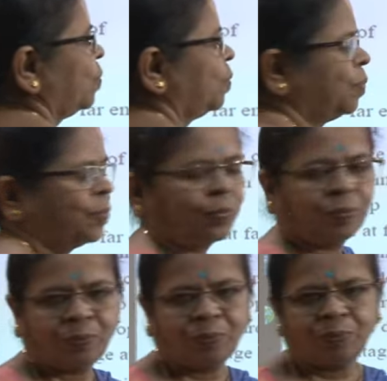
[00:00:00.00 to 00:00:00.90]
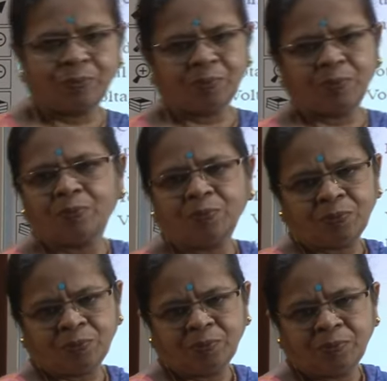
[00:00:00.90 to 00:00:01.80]

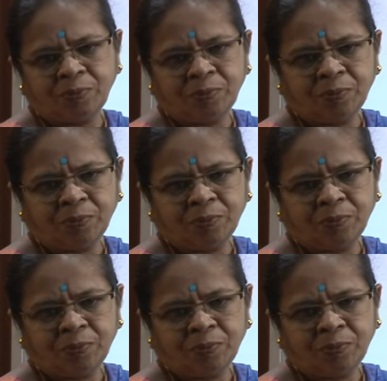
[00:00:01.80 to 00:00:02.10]
[no speech]